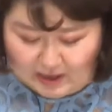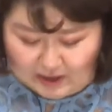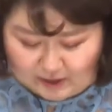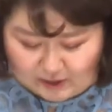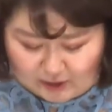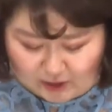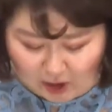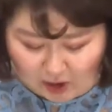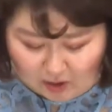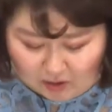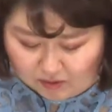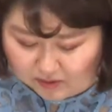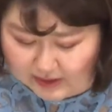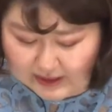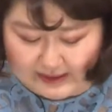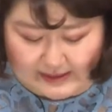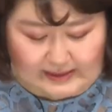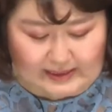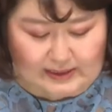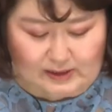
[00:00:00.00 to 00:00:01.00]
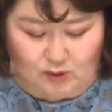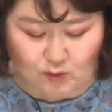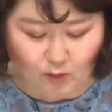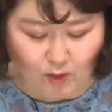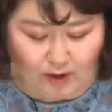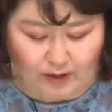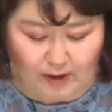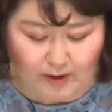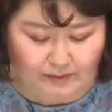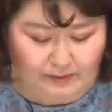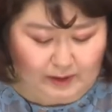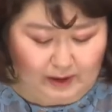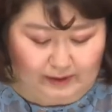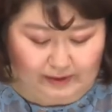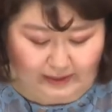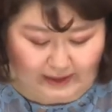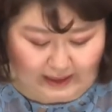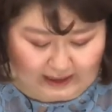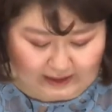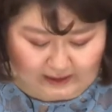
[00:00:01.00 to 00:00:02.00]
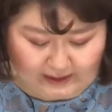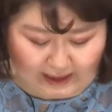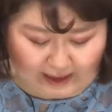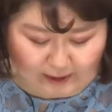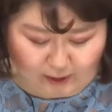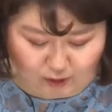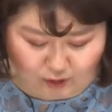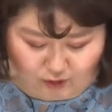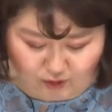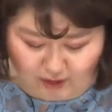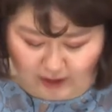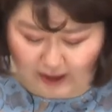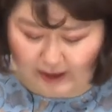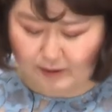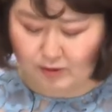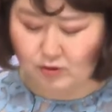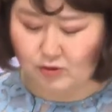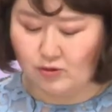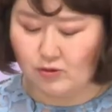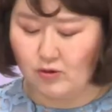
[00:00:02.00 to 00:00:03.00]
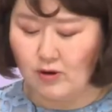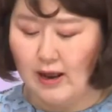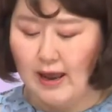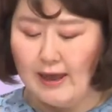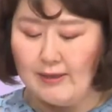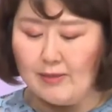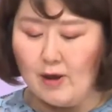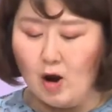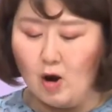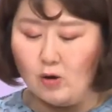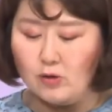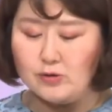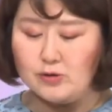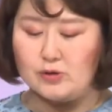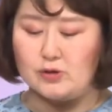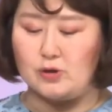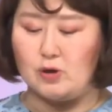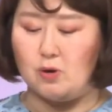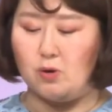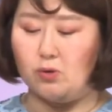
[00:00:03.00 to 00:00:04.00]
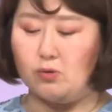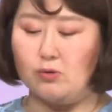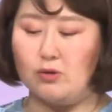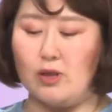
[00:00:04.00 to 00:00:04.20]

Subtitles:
So this is one of the things that you can do, and also